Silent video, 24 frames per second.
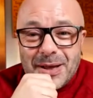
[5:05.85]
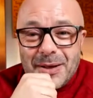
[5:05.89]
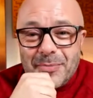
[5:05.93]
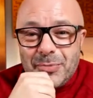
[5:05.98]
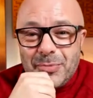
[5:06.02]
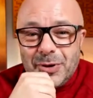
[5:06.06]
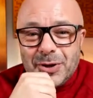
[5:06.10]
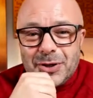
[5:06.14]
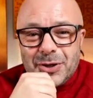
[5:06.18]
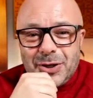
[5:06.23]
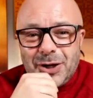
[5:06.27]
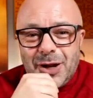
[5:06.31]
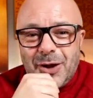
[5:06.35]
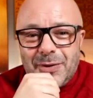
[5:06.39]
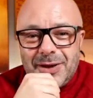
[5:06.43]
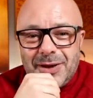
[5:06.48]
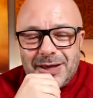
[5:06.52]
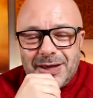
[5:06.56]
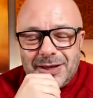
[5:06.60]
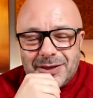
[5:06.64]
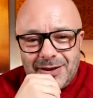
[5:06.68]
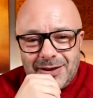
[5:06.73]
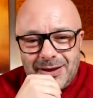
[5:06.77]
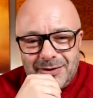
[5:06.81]
but
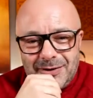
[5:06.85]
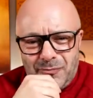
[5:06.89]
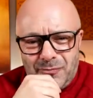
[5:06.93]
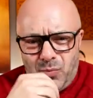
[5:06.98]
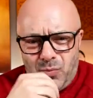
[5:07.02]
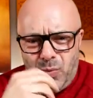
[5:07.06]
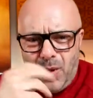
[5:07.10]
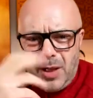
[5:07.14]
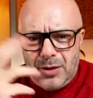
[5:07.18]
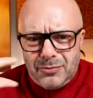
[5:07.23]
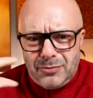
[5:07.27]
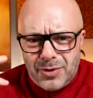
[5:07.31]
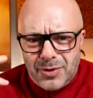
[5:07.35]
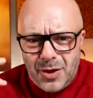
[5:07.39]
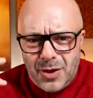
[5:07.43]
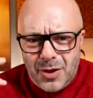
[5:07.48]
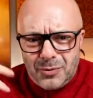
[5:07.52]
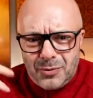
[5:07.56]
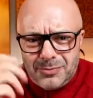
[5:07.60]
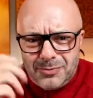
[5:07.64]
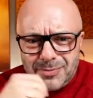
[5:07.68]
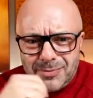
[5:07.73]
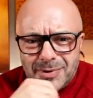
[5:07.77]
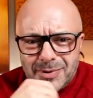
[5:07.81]
he's a
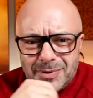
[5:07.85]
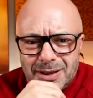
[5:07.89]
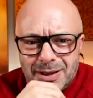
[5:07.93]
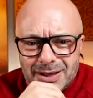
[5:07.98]
well-known